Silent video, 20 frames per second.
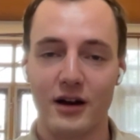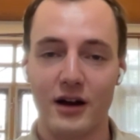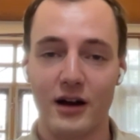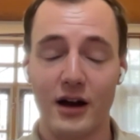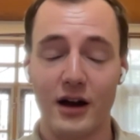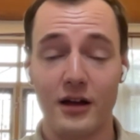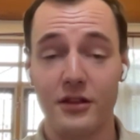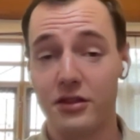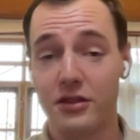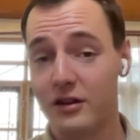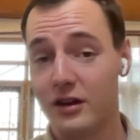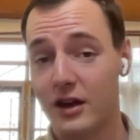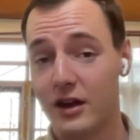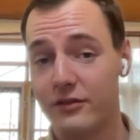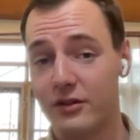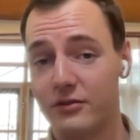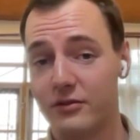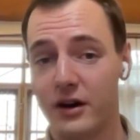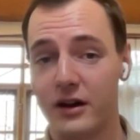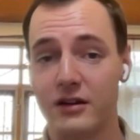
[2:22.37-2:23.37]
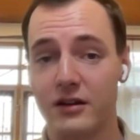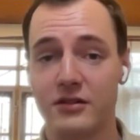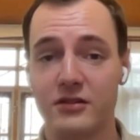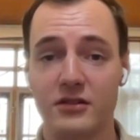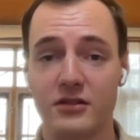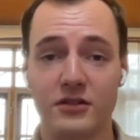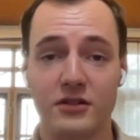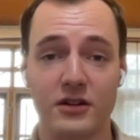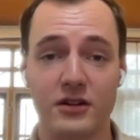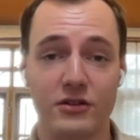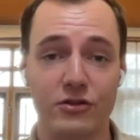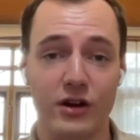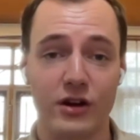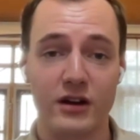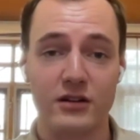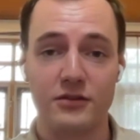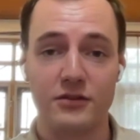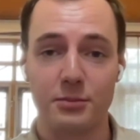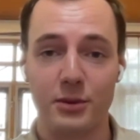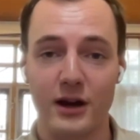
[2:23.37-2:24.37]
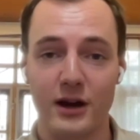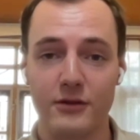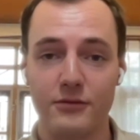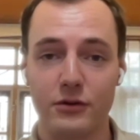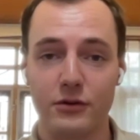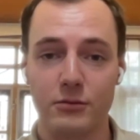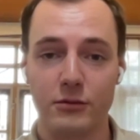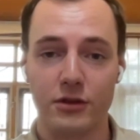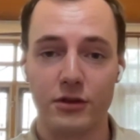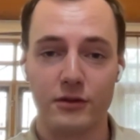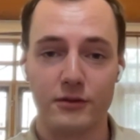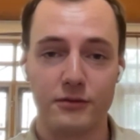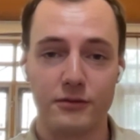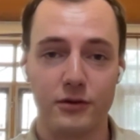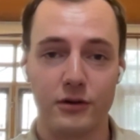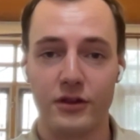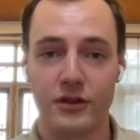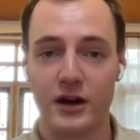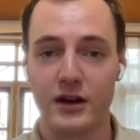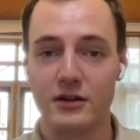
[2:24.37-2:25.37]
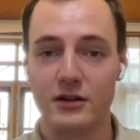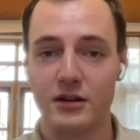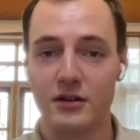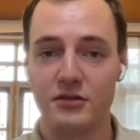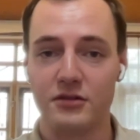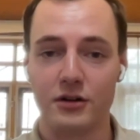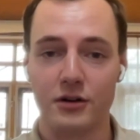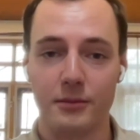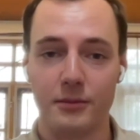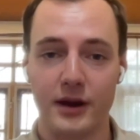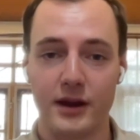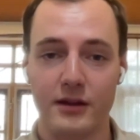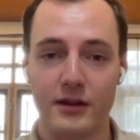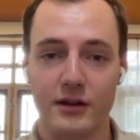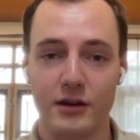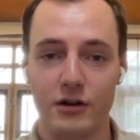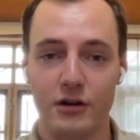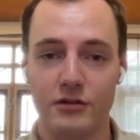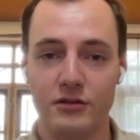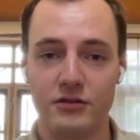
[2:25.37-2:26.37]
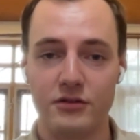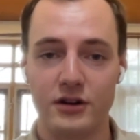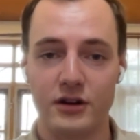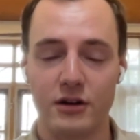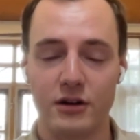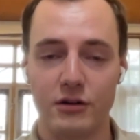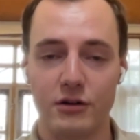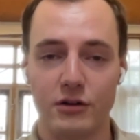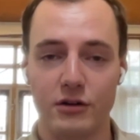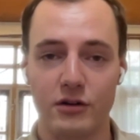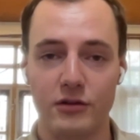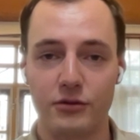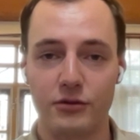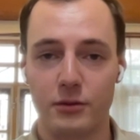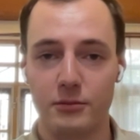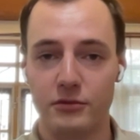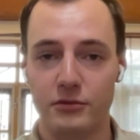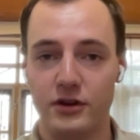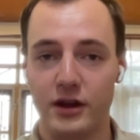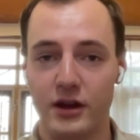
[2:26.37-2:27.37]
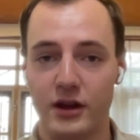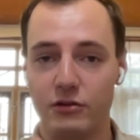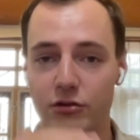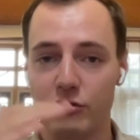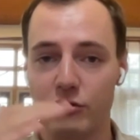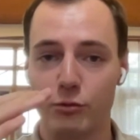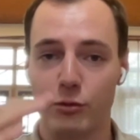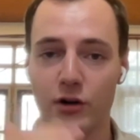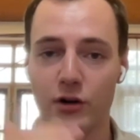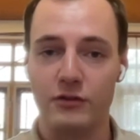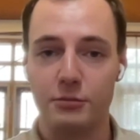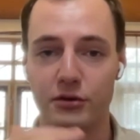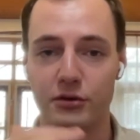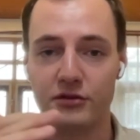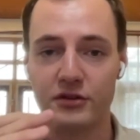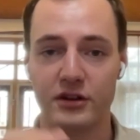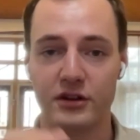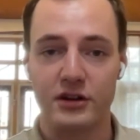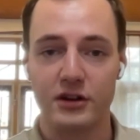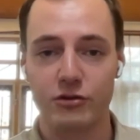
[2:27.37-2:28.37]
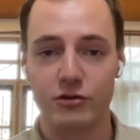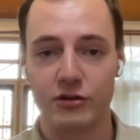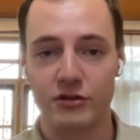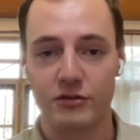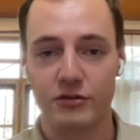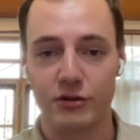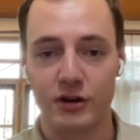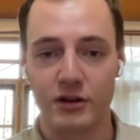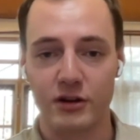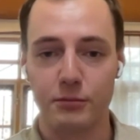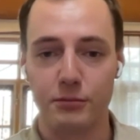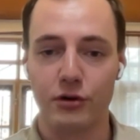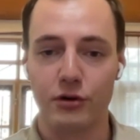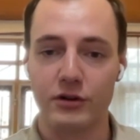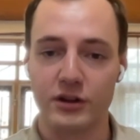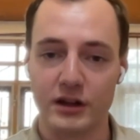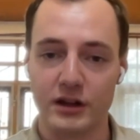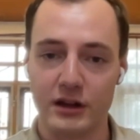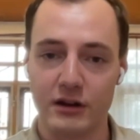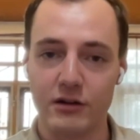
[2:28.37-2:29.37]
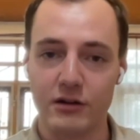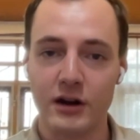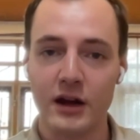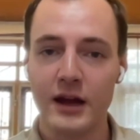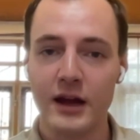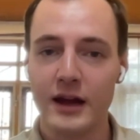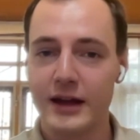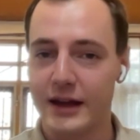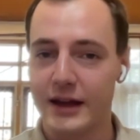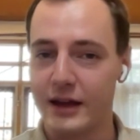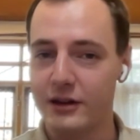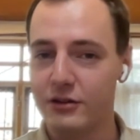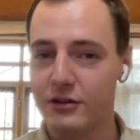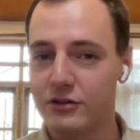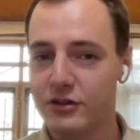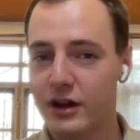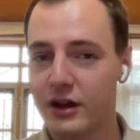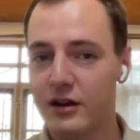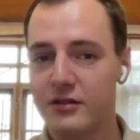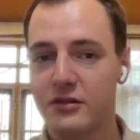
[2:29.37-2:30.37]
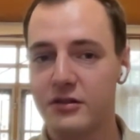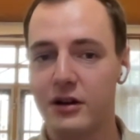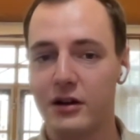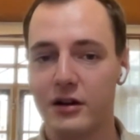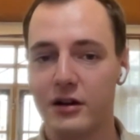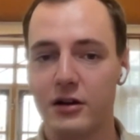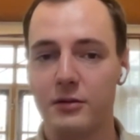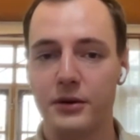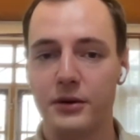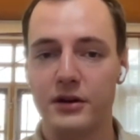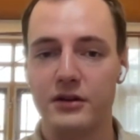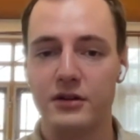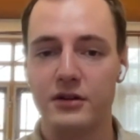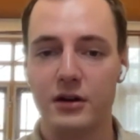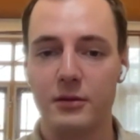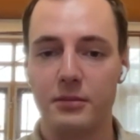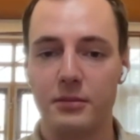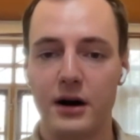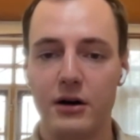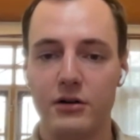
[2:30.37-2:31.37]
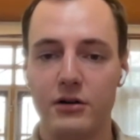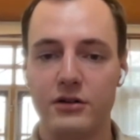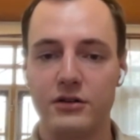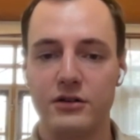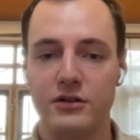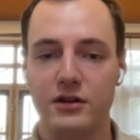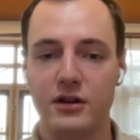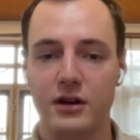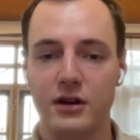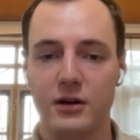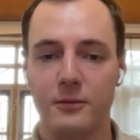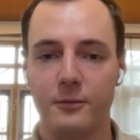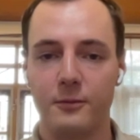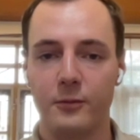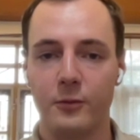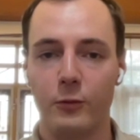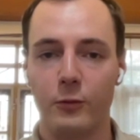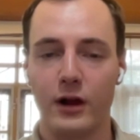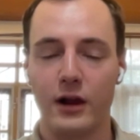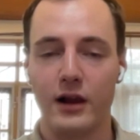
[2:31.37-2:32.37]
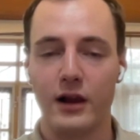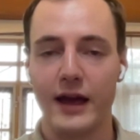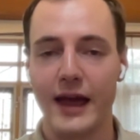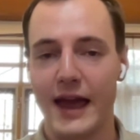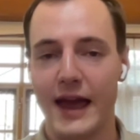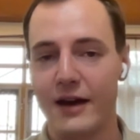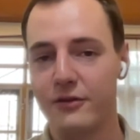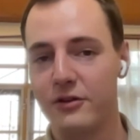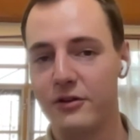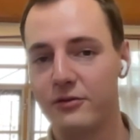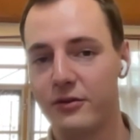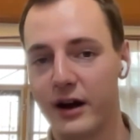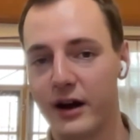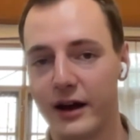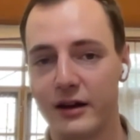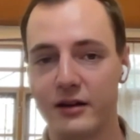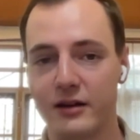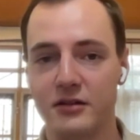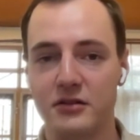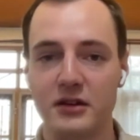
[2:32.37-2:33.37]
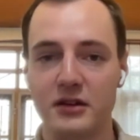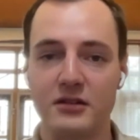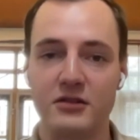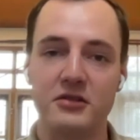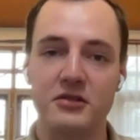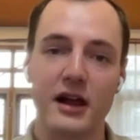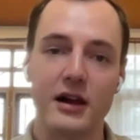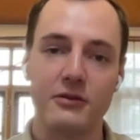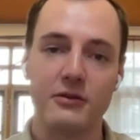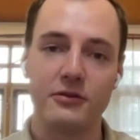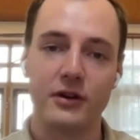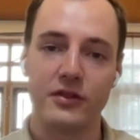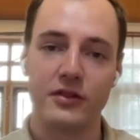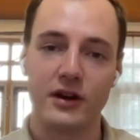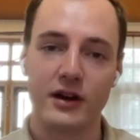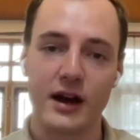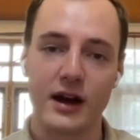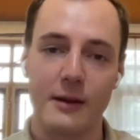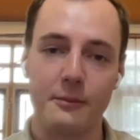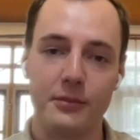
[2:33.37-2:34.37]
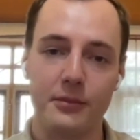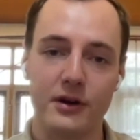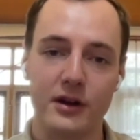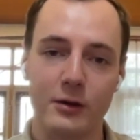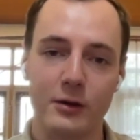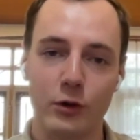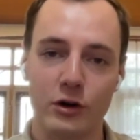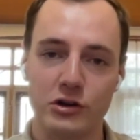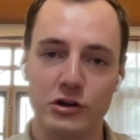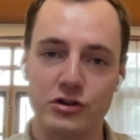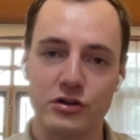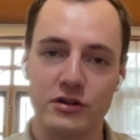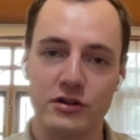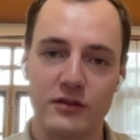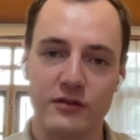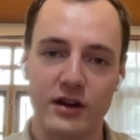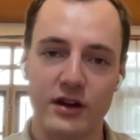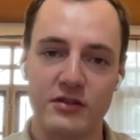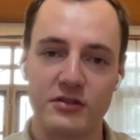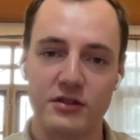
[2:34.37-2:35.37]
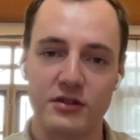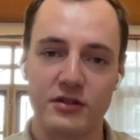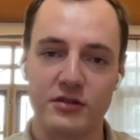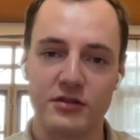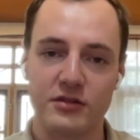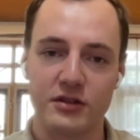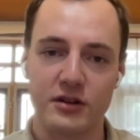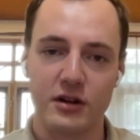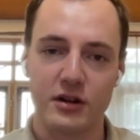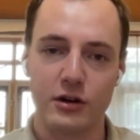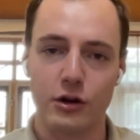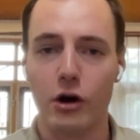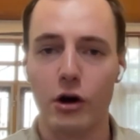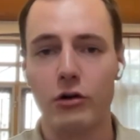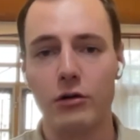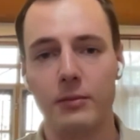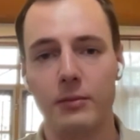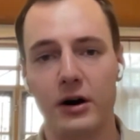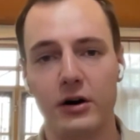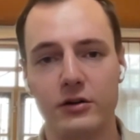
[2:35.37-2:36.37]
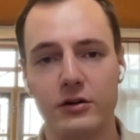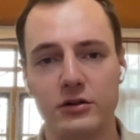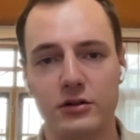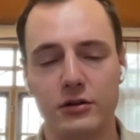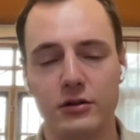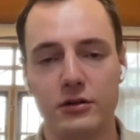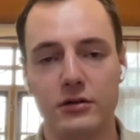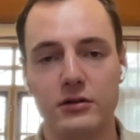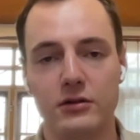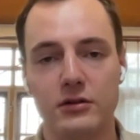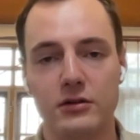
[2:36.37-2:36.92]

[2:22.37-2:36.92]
I think HeavyFinance is an attractive platform for that. I saw many loans that are going from 10 to 12% interest rate per year. Can you tell us a little bit about, well, HeavyFinance itself and the company? What should investors know about you?